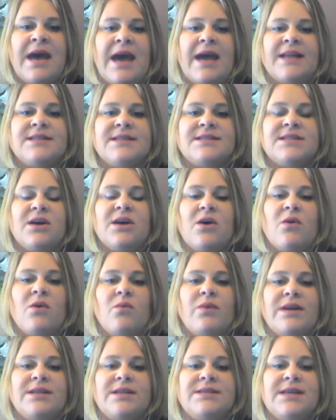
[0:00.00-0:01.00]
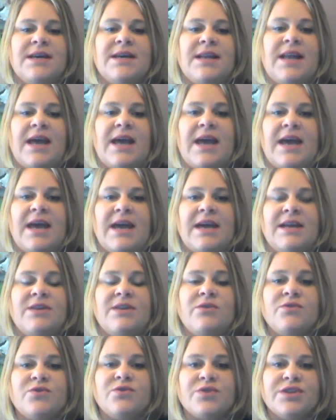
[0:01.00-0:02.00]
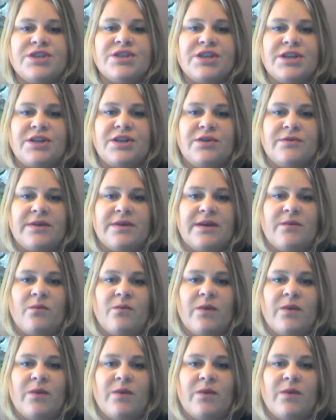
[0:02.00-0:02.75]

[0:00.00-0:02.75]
And so we did a nutrition unit